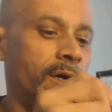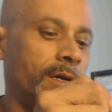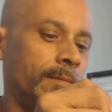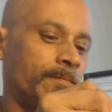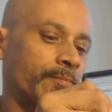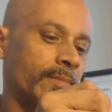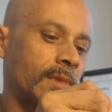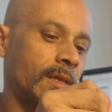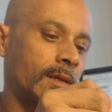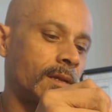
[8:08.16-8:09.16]
But
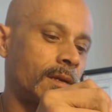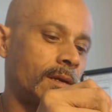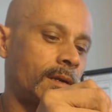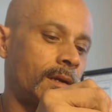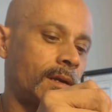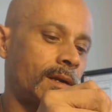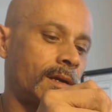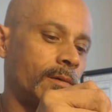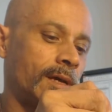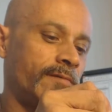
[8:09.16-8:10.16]

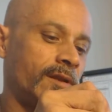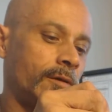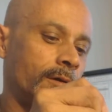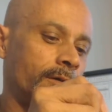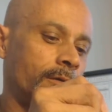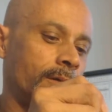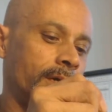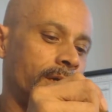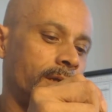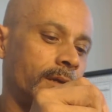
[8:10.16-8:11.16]
I will have it no other
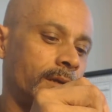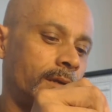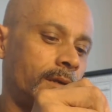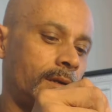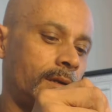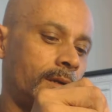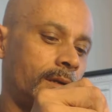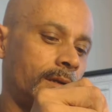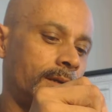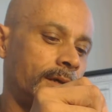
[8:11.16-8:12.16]
way.
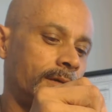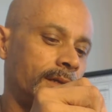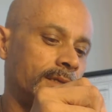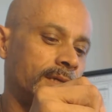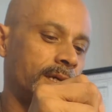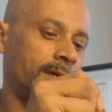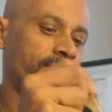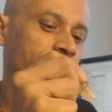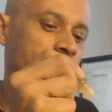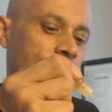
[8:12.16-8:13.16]
Nowadays, I have
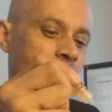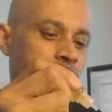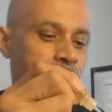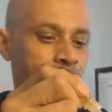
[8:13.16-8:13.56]
to drip.